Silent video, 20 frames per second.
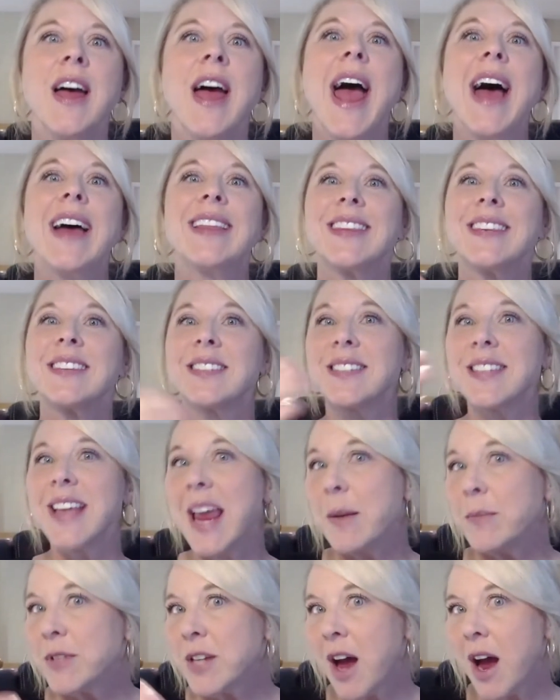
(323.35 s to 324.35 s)
at the
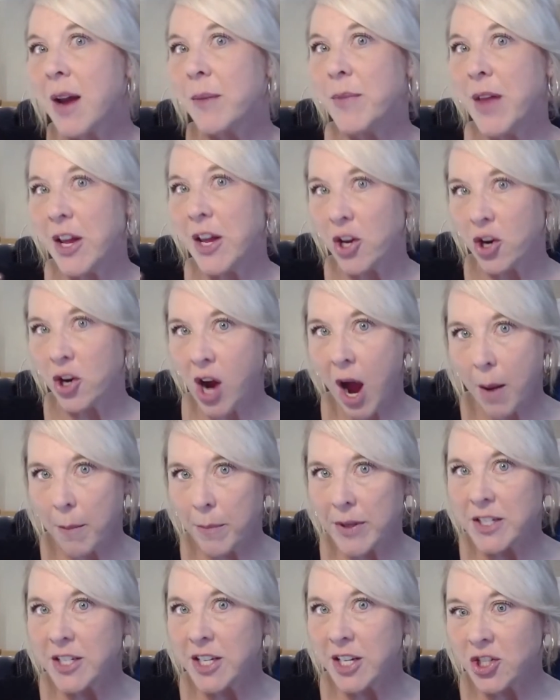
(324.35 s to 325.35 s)
same time that your
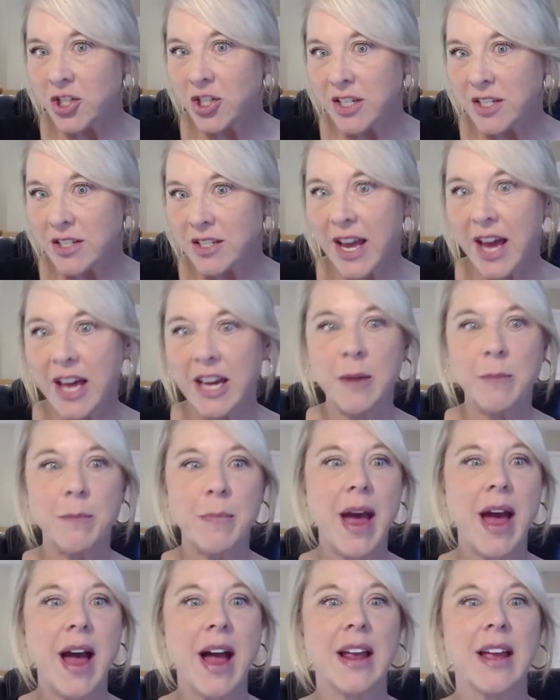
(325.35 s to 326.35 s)
competition is cutting
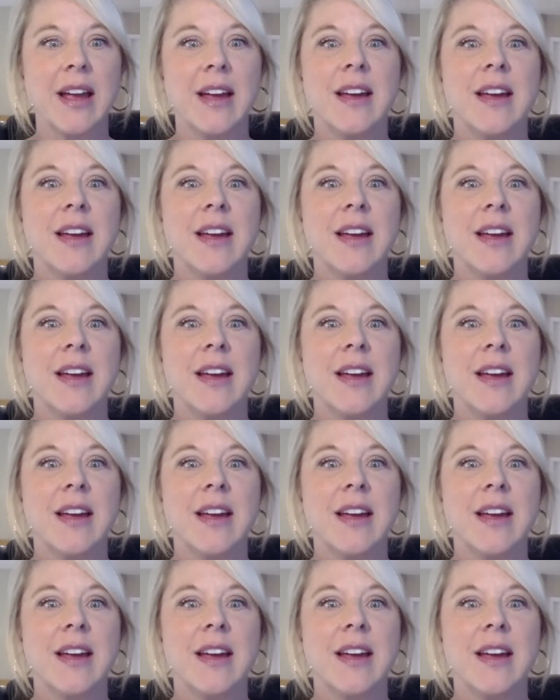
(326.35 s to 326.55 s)
back,